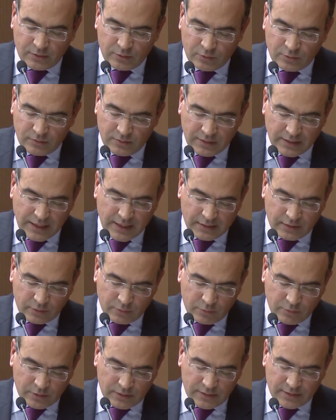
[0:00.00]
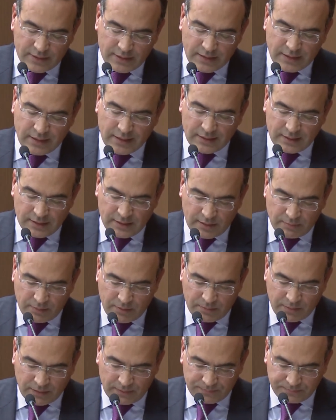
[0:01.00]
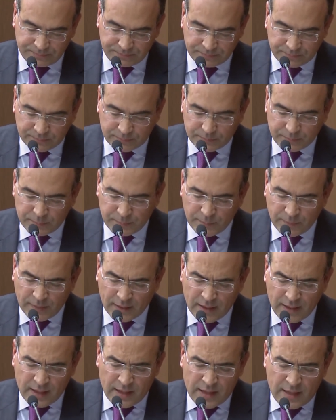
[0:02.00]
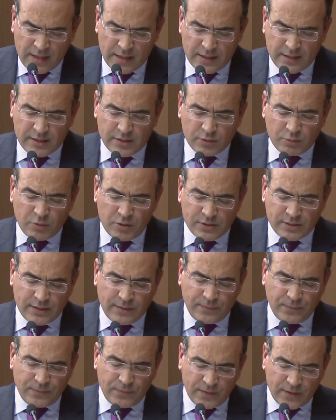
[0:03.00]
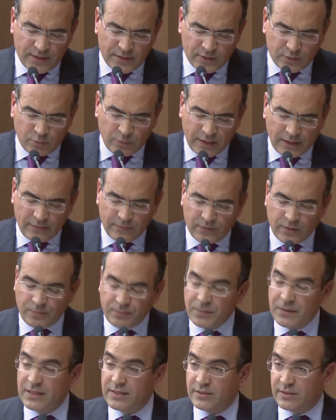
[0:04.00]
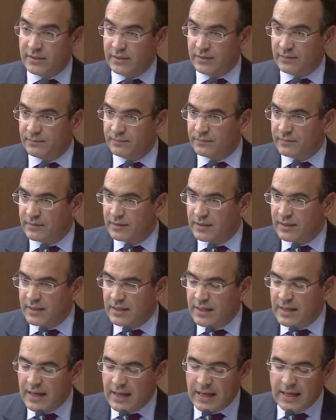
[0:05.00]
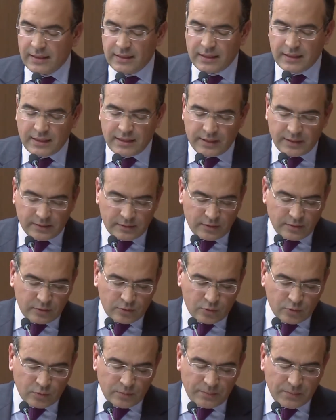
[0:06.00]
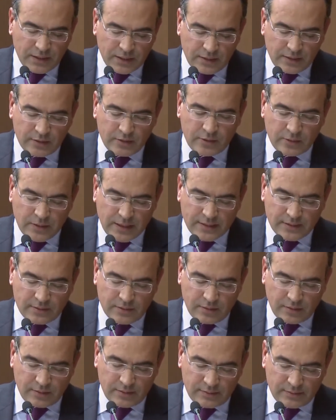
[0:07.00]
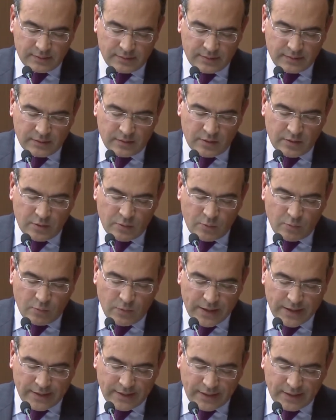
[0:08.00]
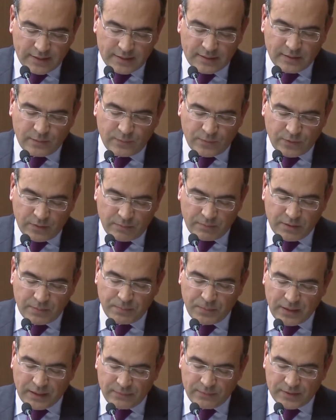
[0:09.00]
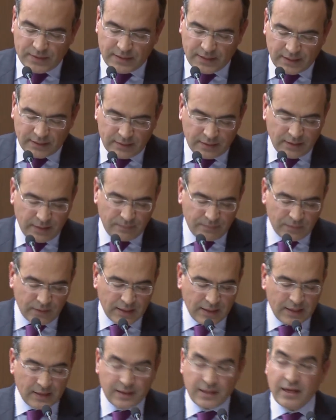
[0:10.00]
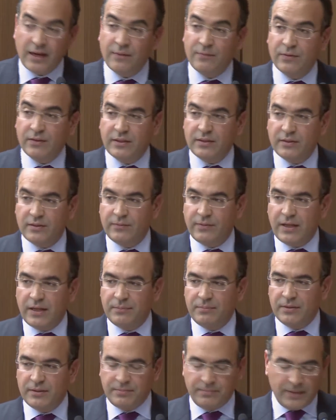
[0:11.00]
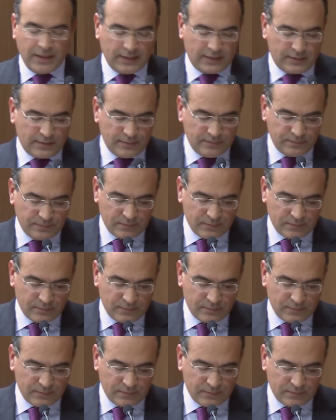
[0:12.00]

Union headquarters in Addis Ababa. This was the first wave of pledging, and $32 million were raised from the private sector and the African Development Bank.